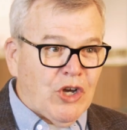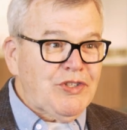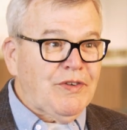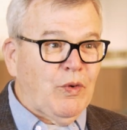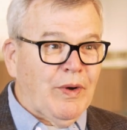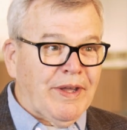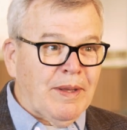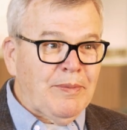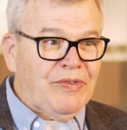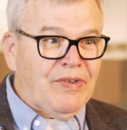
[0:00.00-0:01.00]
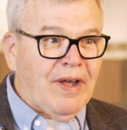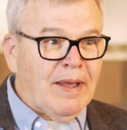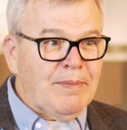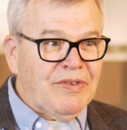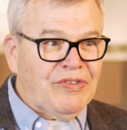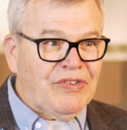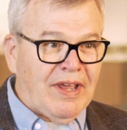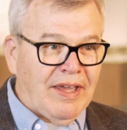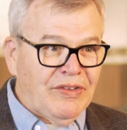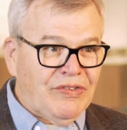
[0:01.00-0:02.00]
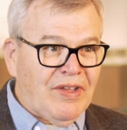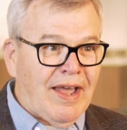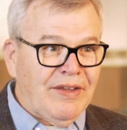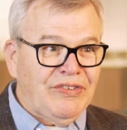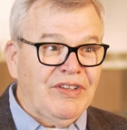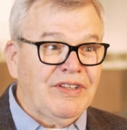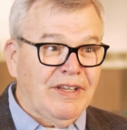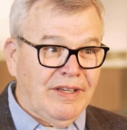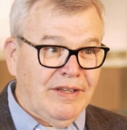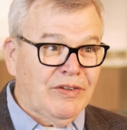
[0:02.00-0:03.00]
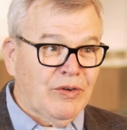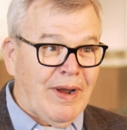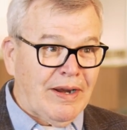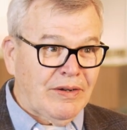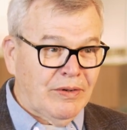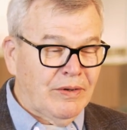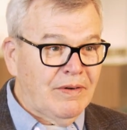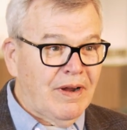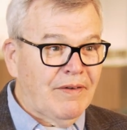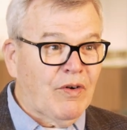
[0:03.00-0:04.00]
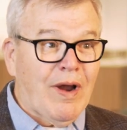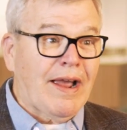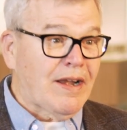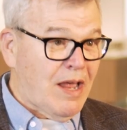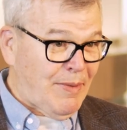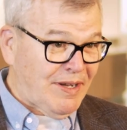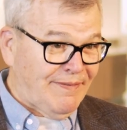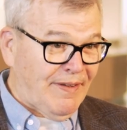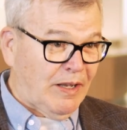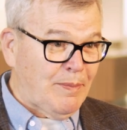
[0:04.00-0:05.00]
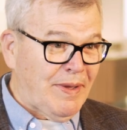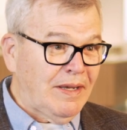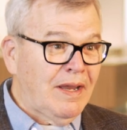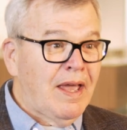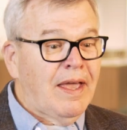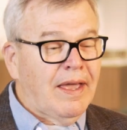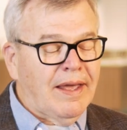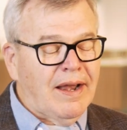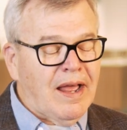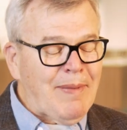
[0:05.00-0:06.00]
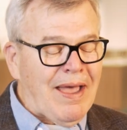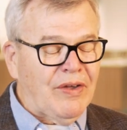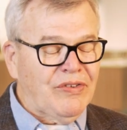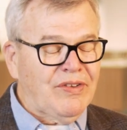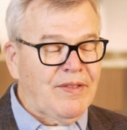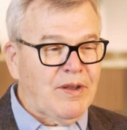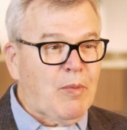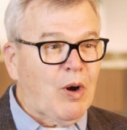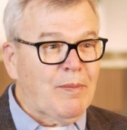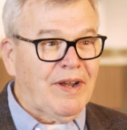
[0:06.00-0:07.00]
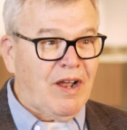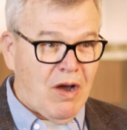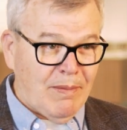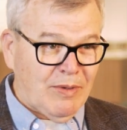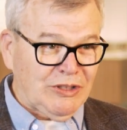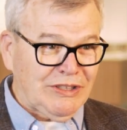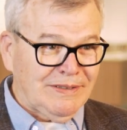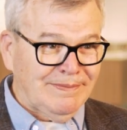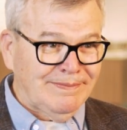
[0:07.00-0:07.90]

Joseph Williams, I'm the state's ICT Director for Economic Development, and I'm housed in the Department of Commerce.